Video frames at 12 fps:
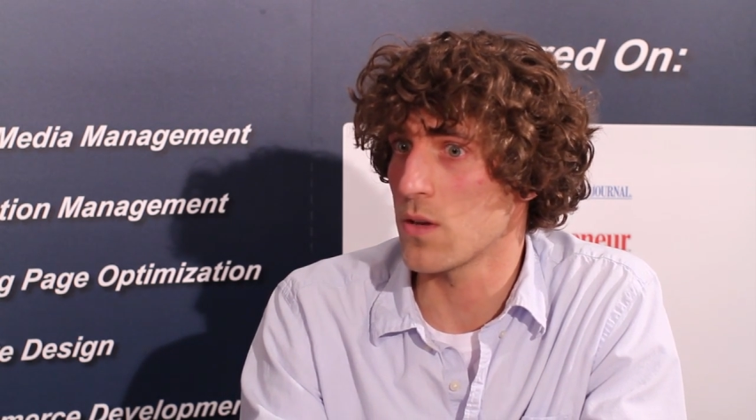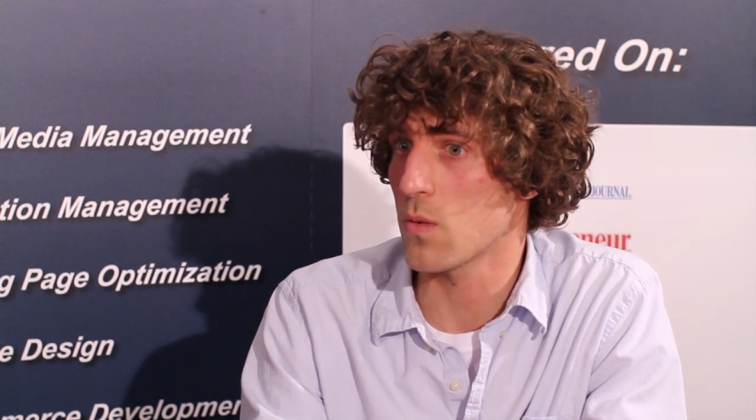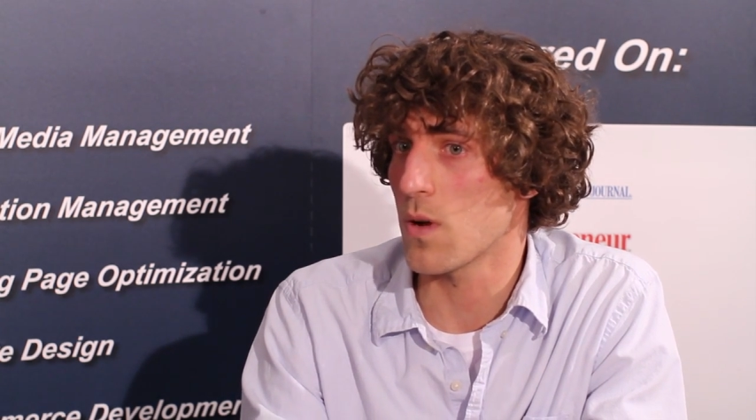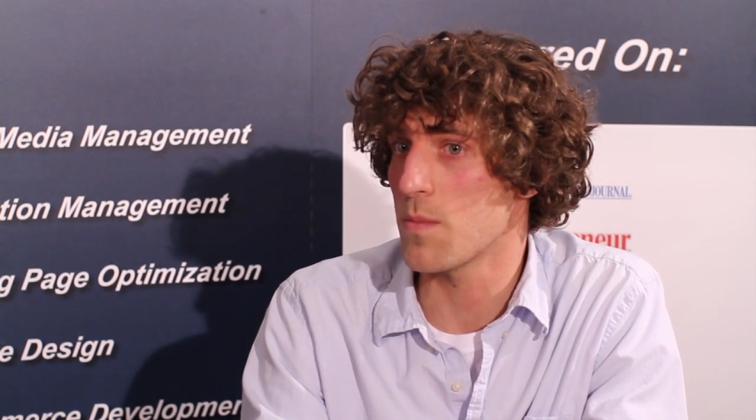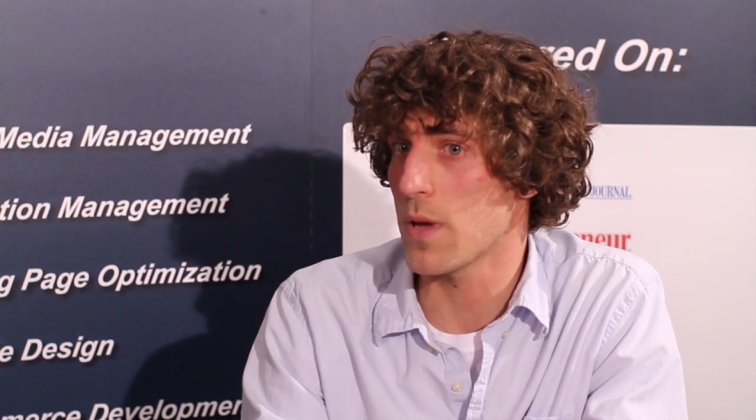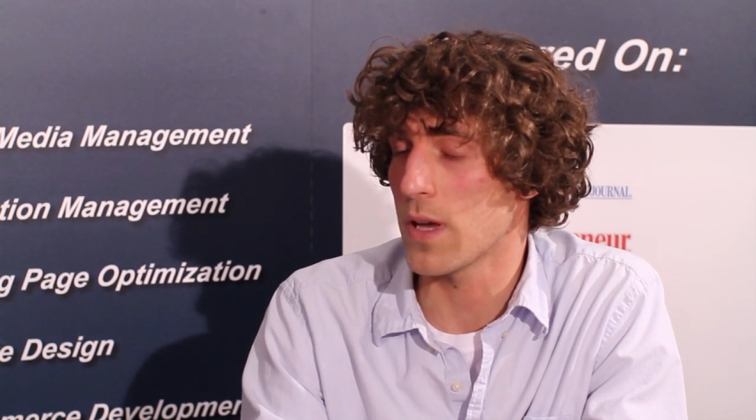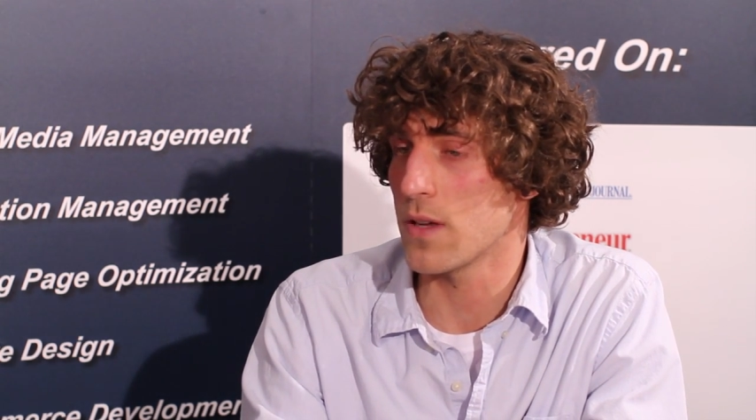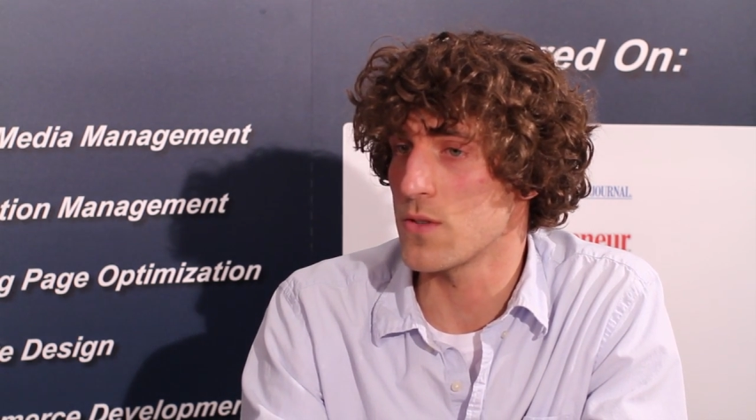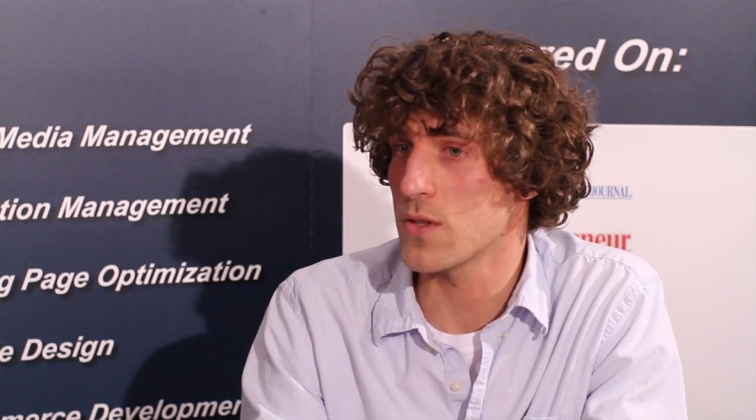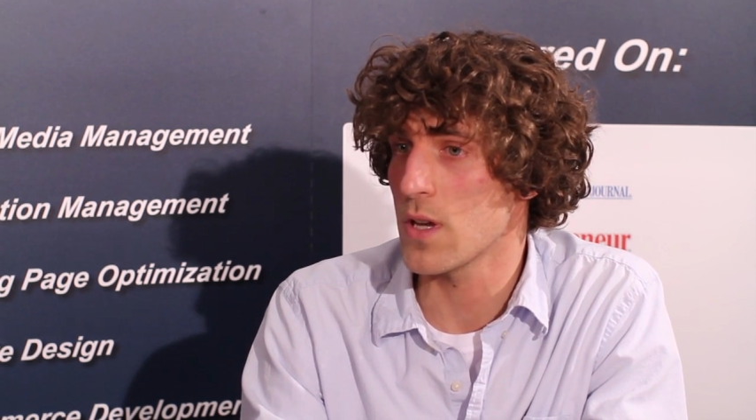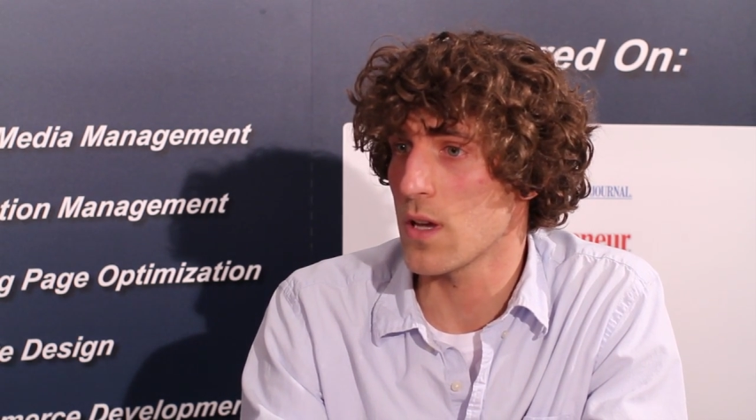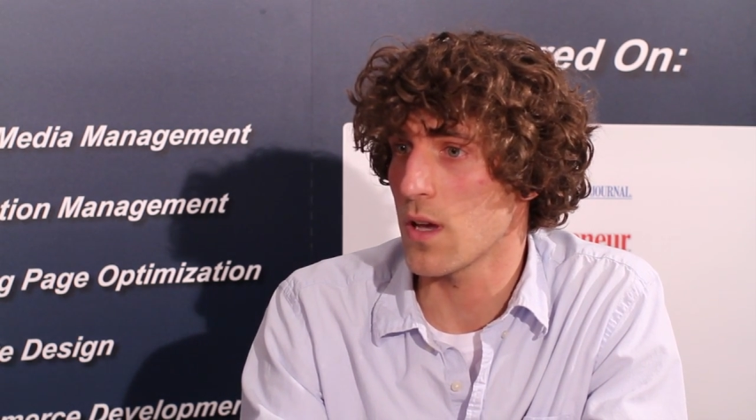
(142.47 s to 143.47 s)
your web
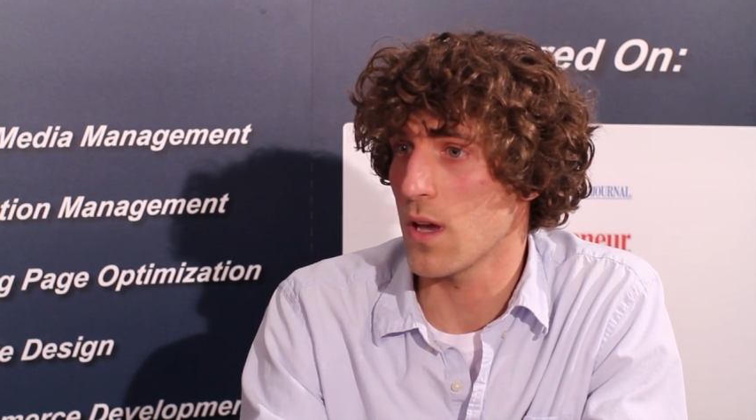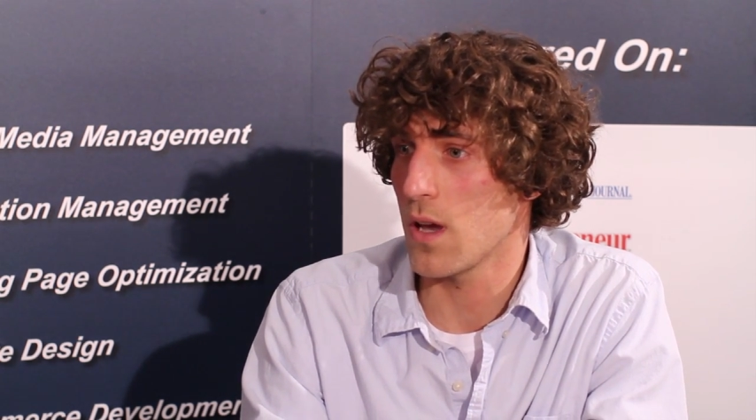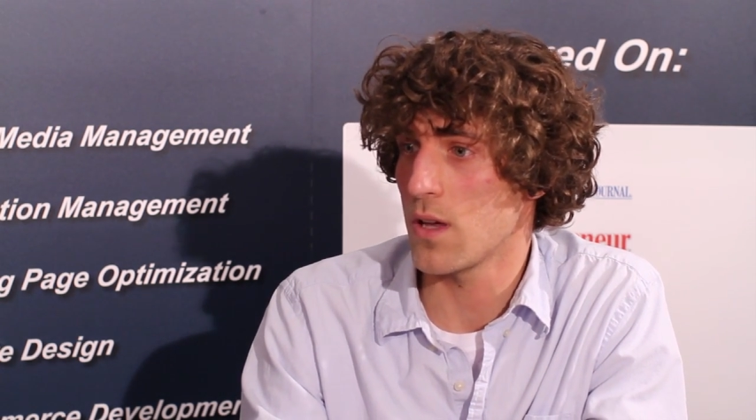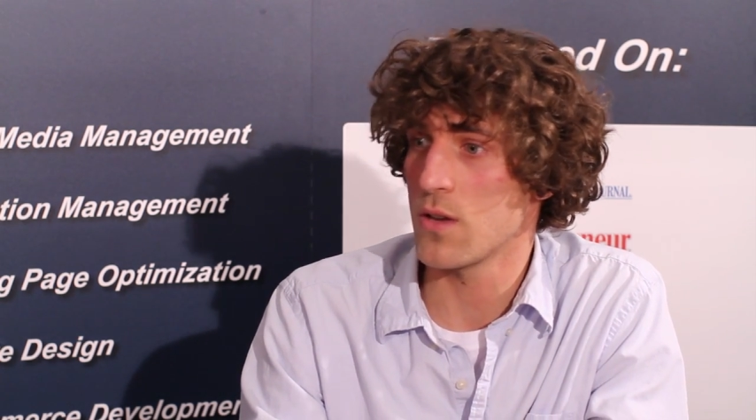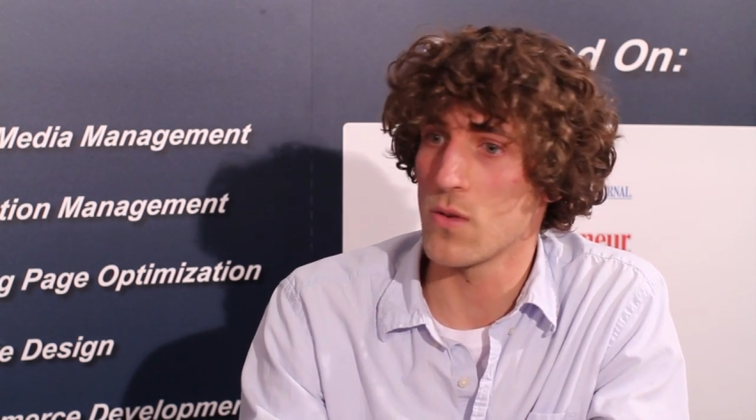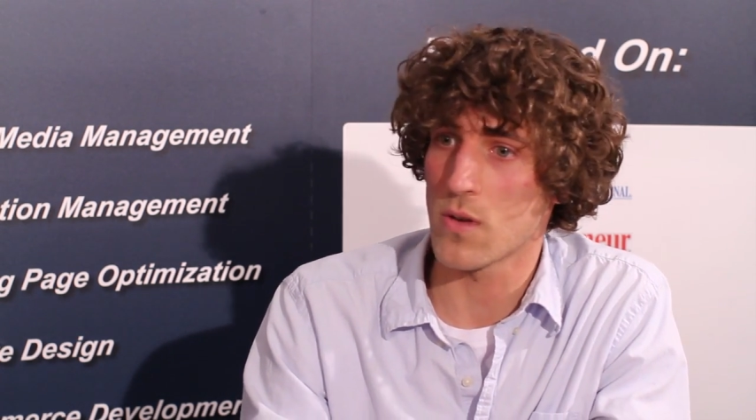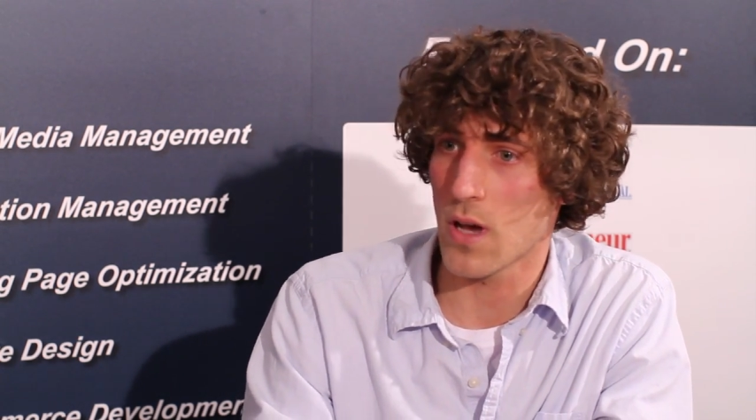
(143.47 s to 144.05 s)
page in a new